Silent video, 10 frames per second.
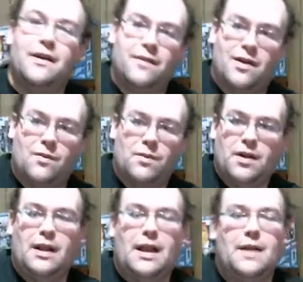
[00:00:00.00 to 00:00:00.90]
You know,
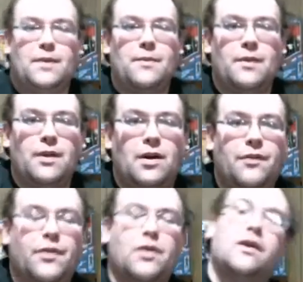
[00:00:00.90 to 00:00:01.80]
put a lot of people
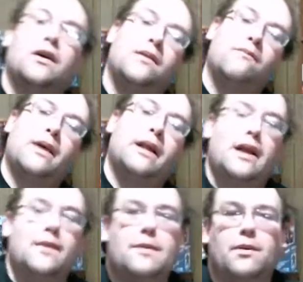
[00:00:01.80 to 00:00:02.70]
over, made a
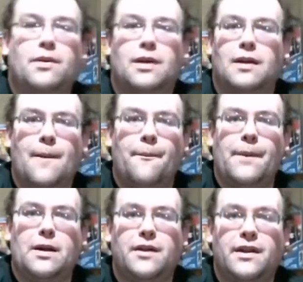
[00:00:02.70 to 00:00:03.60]
lot of people look a lot
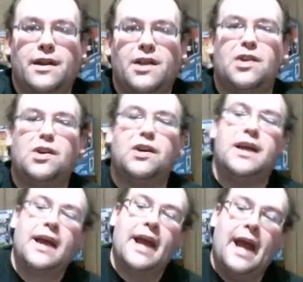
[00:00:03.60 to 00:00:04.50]
better than they could,
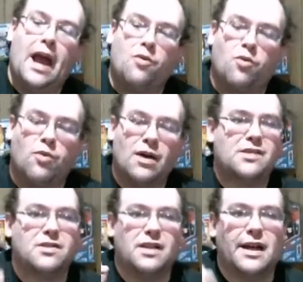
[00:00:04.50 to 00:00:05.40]
and
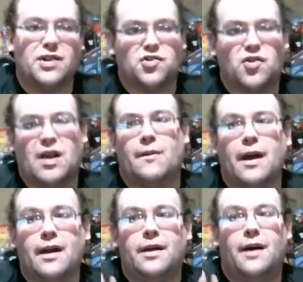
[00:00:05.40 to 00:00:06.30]
wrestles like a dream.
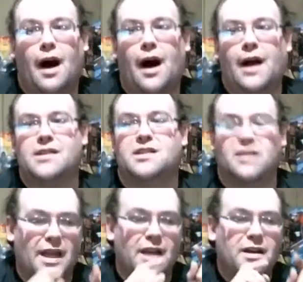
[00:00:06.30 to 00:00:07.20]

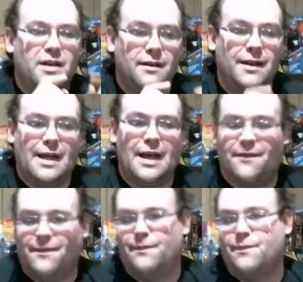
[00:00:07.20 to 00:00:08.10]
Honestly,
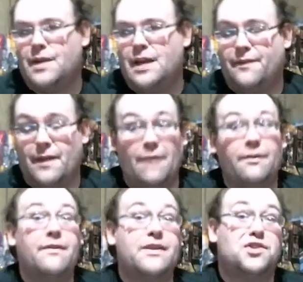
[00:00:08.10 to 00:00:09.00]
if if
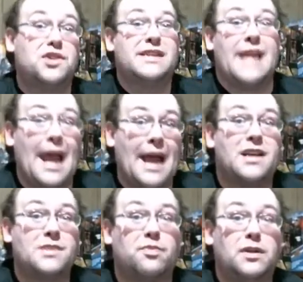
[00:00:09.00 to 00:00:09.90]
even if it's just
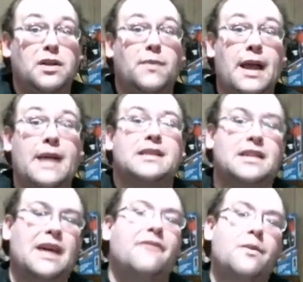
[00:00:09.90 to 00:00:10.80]
as Blue Pants,
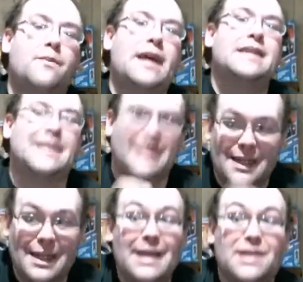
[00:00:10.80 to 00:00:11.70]
Leva Bates
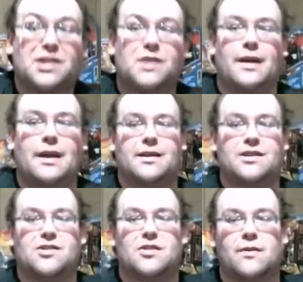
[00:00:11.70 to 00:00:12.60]
needs to be in
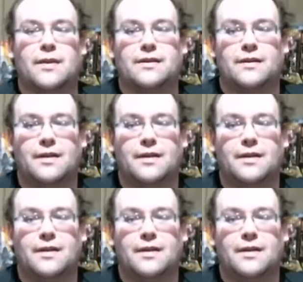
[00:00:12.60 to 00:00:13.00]
this tournament.